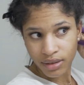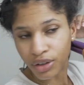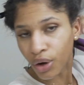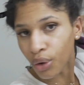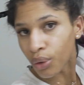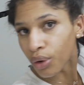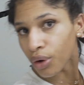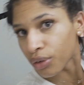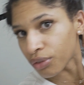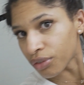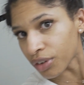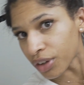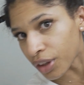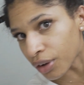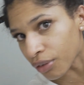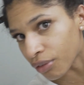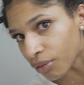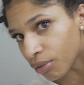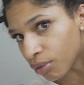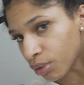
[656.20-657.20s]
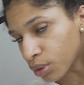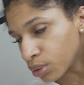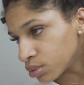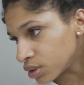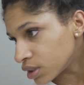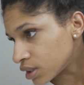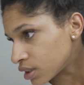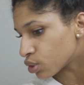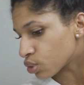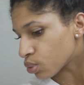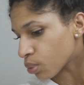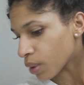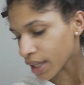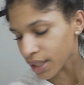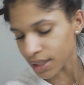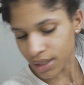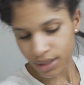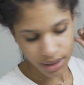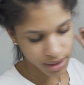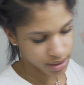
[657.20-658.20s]
go over the roots
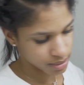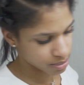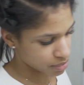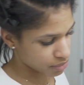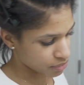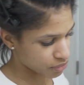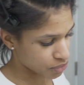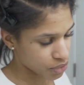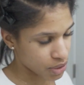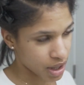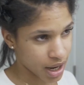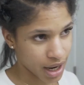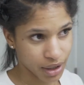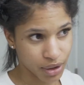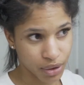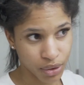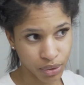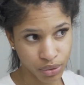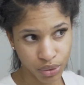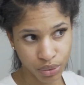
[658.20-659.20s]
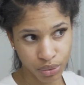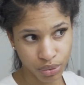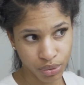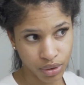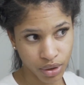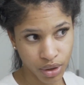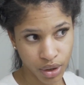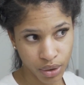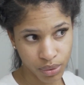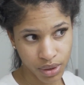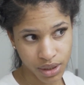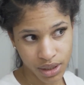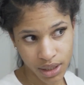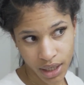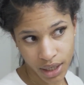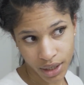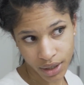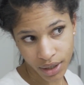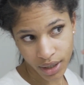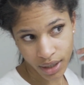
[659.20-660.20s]
twice before I go through the whole
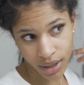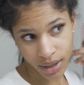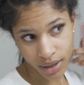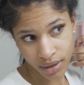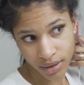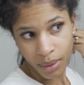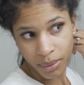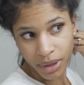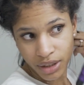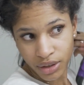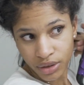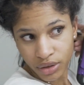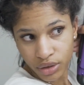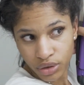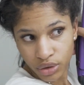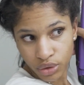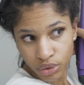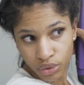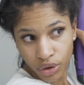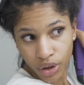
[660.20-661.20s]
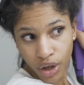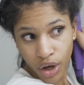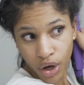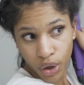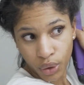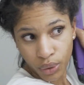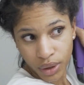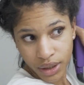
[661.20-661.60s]
entire head. Through the whole